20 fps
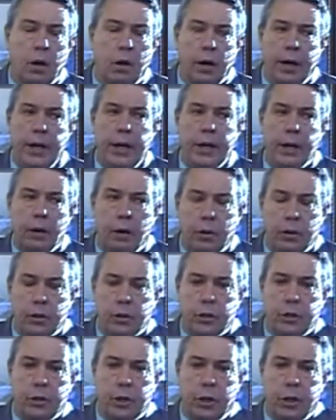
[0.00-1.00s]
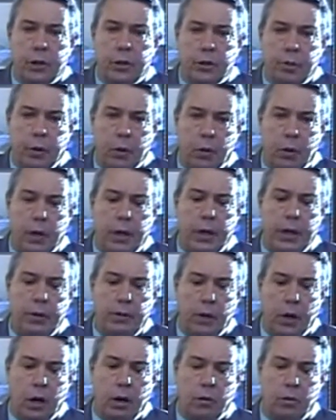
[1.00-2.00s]
Well, he didn't know it was the church, but what he
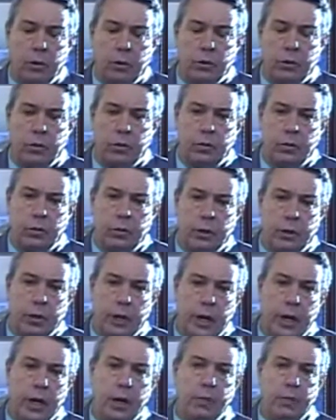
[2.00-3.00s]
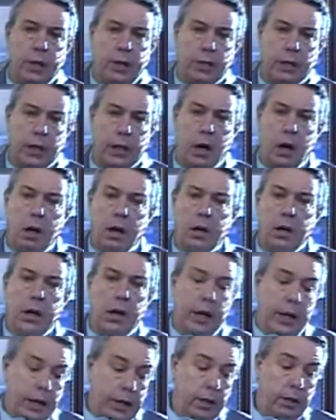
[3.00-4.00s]
thought was, was an enemy to God,
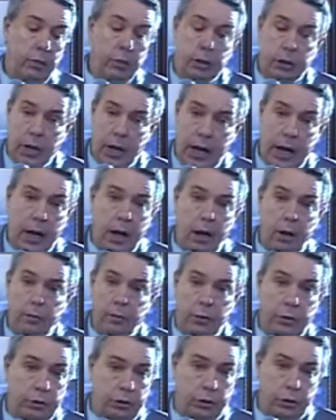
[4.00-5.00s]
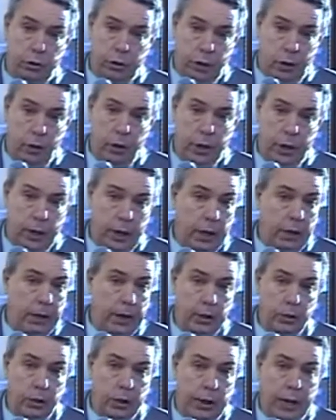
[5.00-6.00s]
he was out to destroy it. Now,
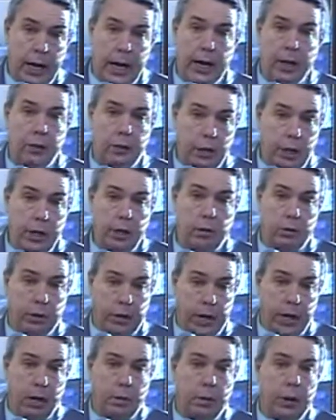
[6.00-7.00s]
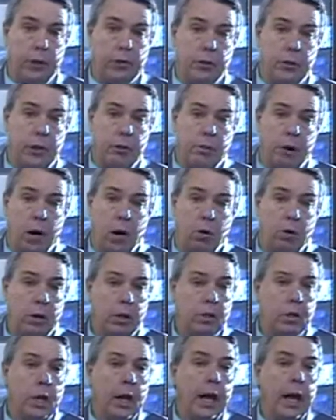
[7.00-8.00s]
that's the kind of zeal, the kind of person that Paul
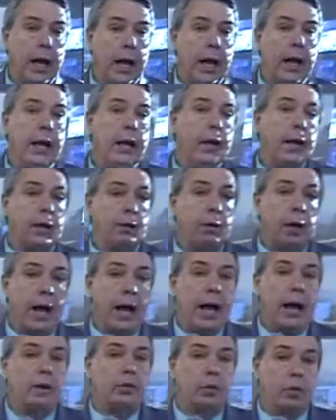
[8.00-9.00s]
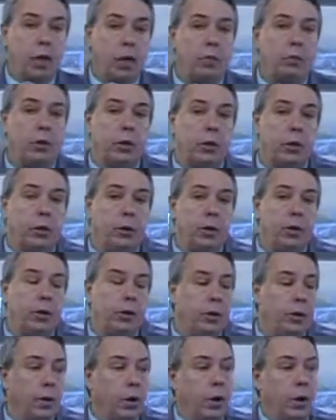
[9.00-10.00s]
was. And it had something to
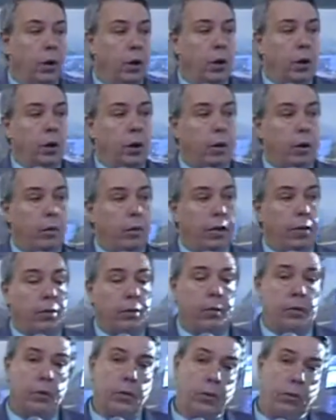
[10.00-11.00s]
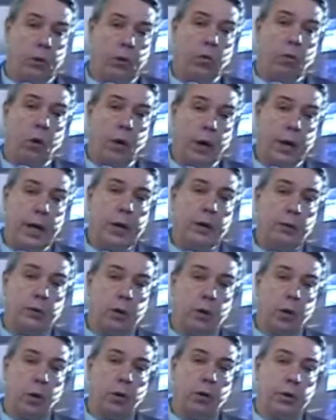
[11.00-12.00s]
do with the, what he
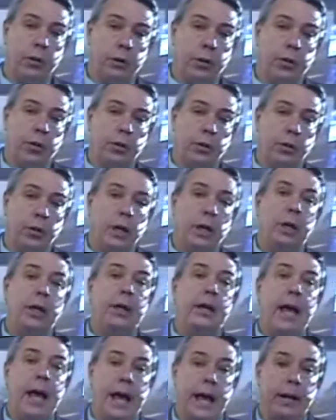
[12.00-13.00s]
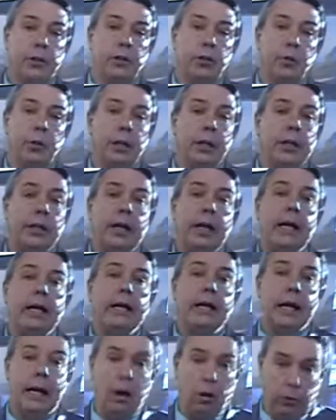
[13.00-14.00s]
was going to do next when he
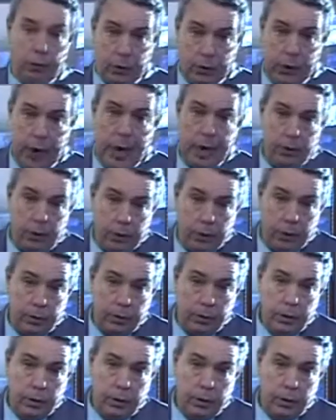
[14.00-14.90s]
did get on the right road.